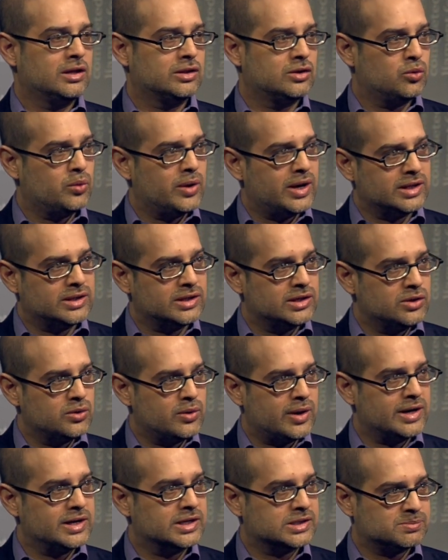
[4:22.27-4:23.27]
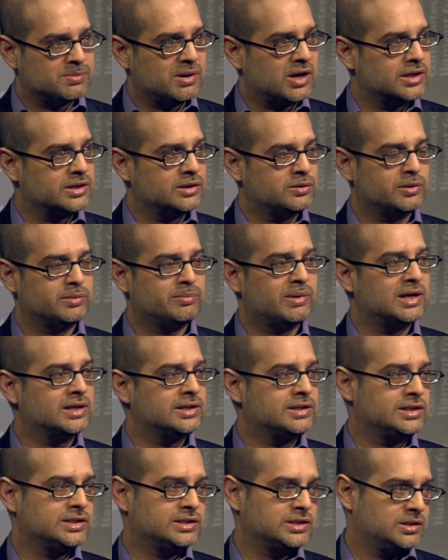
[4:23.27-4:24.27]
the way the UN has partnered with
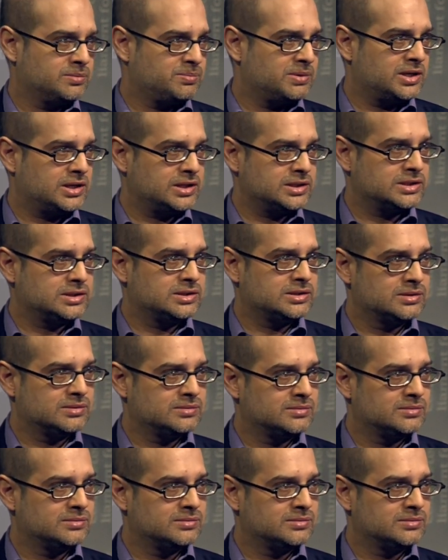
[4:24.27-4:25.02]
Bangladesh in the past?